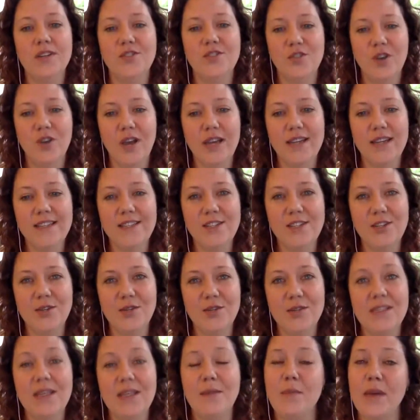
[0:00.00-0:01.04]
try to
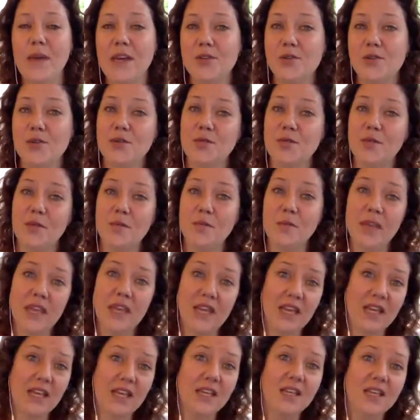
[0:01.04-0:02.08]
set boundaries with
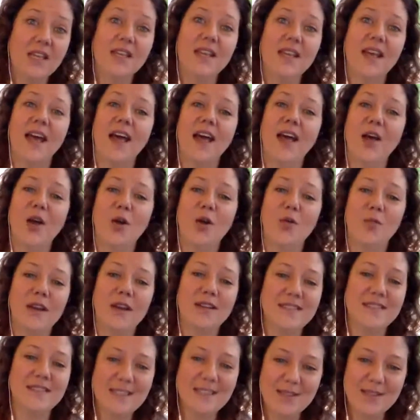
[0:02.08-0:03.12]
me
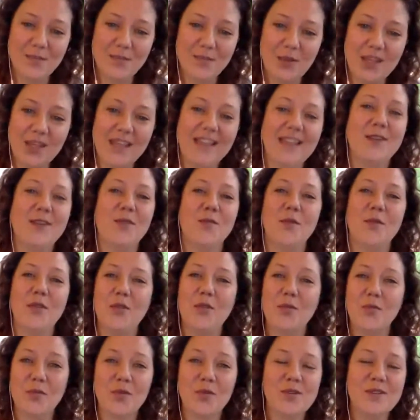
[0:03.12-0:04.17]
around discipline or what the
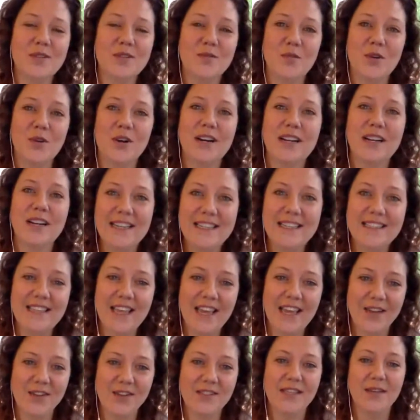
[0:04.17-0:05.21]
rules were at his
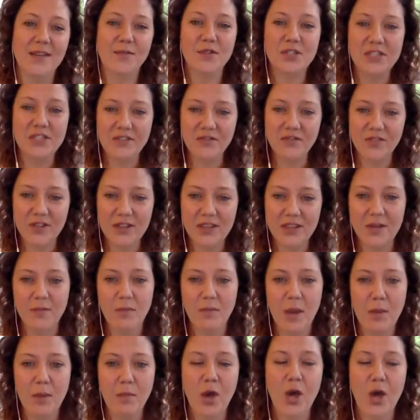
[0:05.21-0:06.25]
house, they were different than
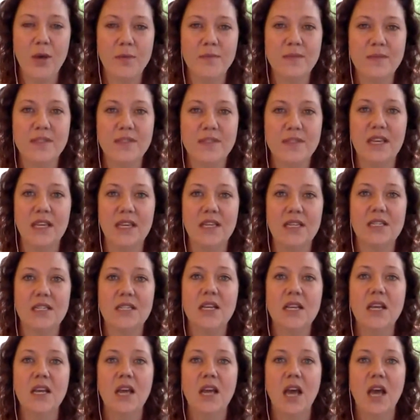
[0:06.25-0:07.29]
my mom's. And
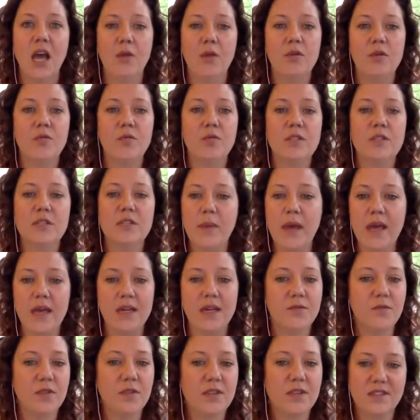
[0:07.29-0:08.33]
I would
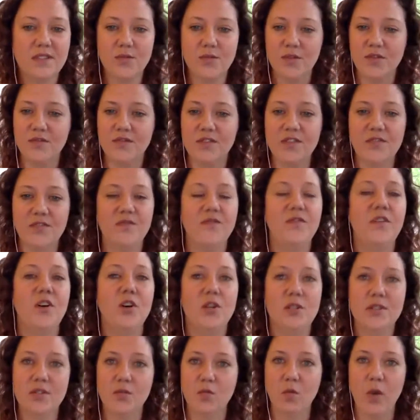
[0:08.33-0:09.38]
respond with this sort of
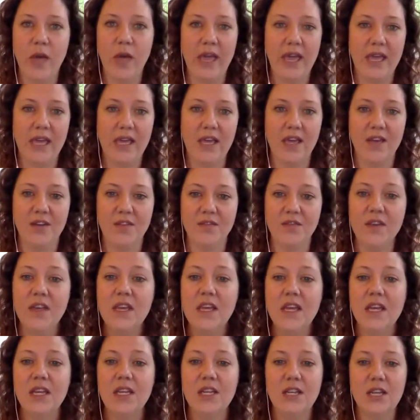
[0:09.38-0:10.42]
default way of,
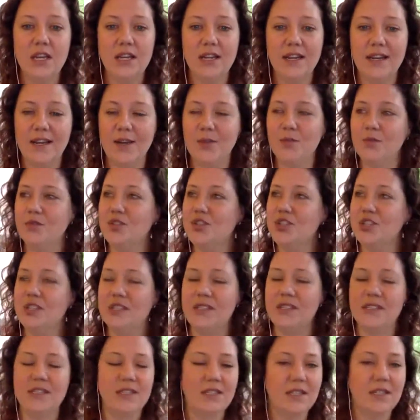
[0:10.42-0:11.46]
you know,
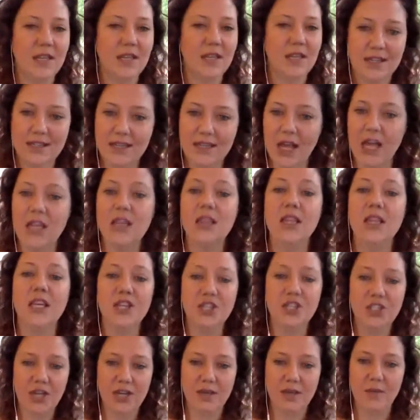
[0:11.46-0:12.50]
just
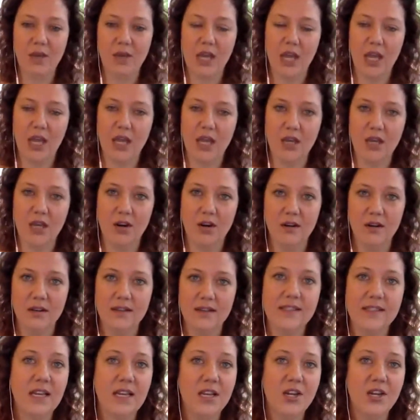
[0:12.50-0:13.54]
unleashing my anger
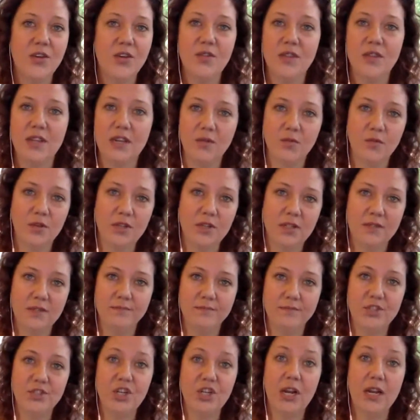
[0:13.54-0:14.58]
because I knew that it would
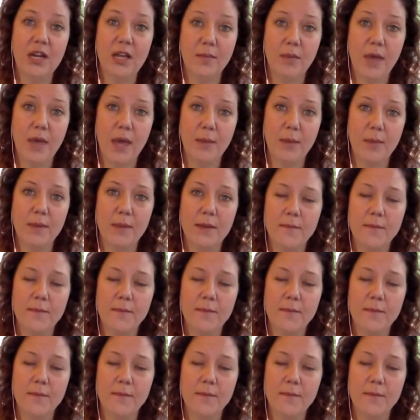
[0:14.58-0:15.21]
shut him up.